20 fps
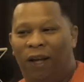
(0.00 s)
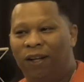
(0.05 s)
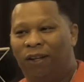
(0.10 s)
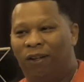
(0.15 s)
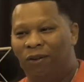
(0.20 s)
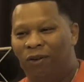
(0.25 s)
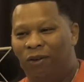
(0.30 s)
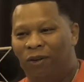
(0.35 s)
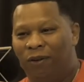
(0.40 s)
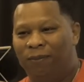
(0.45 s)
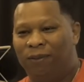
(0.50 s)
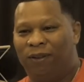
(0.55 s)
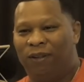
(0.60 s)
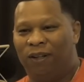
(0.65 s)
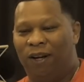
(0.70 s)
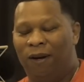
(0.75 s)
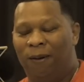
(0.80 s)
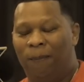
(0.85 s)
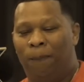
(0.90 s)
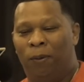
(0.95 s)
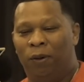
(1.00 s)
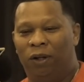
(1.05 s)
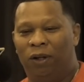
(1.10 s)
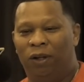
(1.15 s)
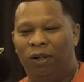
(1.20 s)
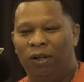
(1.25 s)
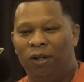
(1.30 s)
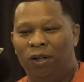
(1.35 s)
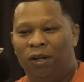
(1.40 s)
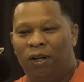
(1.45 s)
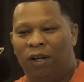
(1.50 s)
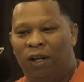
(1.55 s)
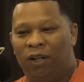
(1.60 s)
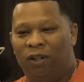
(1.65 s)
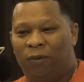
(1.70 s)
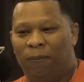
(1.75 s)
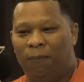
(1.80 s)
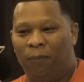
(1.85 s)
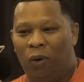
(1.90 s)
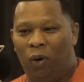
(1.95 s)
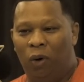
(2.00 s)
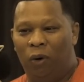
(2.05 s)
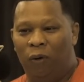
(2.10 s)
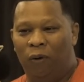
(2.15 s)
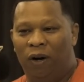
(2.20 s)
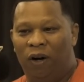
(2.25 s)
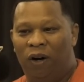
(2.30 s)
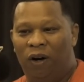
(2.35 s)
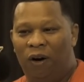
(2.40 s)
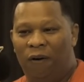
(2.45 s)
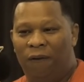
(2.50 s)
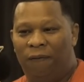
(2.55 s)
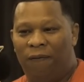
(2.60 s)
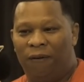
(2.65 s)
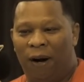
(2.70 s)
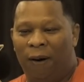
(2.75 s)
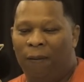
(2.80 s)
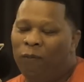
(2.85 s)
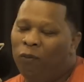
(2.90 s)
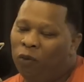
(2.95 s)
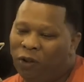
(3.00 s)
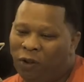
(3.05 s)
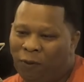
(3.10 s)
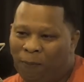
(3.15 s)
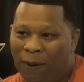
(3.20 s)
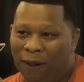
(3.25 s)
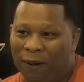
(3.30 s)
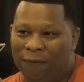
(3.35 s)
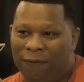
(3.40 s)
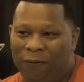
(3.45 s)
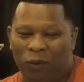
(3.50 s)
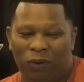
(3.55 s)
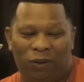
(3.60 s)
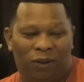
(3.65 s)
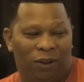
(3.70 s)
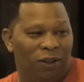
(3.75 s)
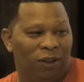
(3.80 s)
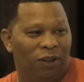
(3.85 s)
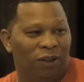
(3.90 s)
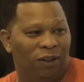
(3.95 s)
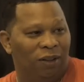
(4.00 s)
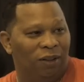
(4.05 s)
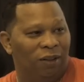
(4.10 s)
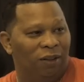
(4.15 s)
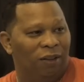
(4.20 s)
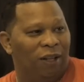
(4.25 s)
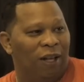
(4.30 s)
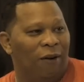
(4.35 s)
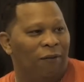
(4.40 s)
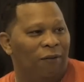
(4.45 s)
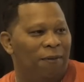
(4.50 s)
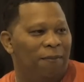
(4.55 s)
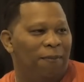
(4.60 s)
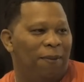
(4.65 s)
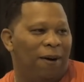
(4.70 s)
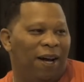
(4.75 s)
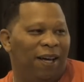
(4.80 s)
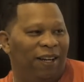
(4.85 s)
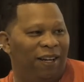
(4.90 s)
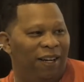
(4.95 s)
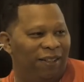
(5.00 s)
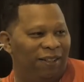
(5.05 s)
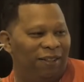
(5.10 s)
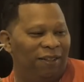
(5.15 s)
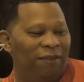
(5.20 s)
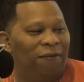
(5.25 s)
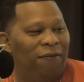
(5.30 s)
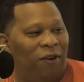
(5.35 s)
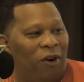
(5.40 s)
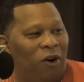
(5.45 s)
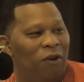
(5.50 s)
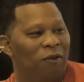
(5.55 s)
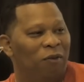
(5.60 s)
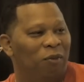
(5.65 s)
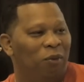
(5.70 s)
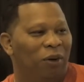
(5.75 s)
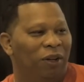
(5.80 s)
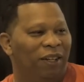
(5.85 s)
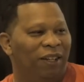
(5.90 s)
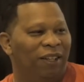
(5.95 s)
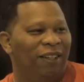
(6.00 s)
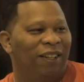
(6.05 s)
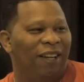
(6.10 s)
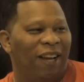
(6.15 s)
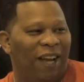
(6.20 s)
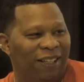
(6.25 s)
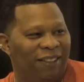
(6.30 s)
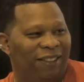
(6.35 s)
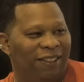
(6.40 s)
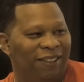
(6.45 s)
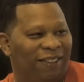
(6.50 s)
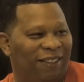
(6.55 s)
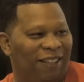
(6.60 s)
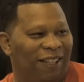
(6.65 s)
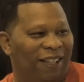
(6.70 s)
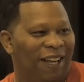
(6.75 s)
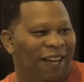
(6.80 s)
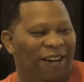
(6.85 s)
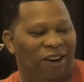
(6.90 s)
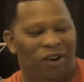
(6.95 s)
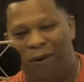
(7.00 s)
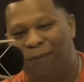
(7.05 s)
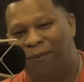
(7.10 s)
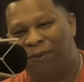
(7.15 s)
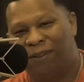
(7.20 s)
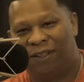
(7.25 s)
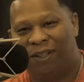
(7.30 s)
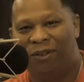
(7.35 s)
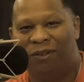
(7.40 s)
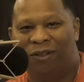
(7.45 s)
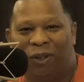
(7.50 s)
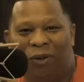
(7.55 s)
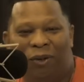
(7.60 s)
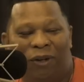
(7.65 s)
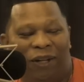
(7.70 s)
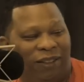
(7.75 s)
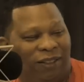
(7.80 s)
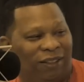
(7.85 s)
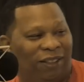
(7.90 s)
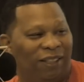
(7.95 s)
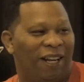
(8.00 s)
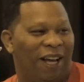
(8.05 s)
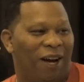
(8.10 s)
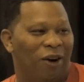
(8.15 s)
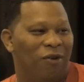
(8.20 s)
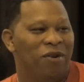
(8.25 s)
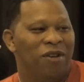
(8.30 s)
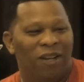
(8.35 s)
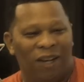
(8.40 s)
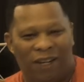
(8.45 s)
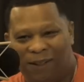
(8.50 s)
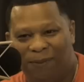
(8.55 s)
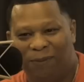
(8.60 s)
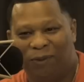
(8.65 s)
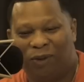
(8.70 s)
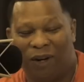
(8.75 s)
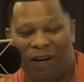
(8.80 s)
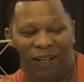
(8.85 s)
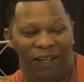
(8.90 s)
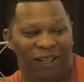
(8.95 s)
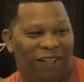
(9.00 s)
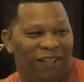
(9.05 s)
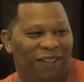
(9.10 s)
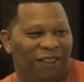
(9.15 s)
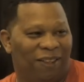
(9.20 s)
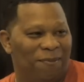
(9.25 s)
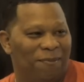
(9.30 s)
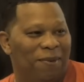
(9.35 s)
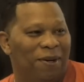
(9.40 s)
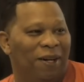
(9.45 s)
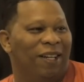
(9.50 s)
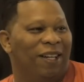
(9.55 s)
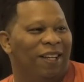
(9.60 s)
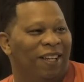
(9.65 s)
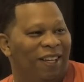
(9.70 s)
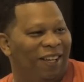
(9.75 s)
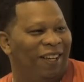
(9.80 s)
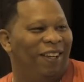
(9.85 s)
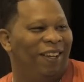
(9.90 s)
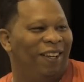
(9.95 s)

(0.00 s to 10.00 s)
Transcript: Like, you know what I'm saying? But it's more of, I'm respectful to everybody that's involved with it, not to say like, oh, I'm just going to throw that shit out because I'm trying to get the money.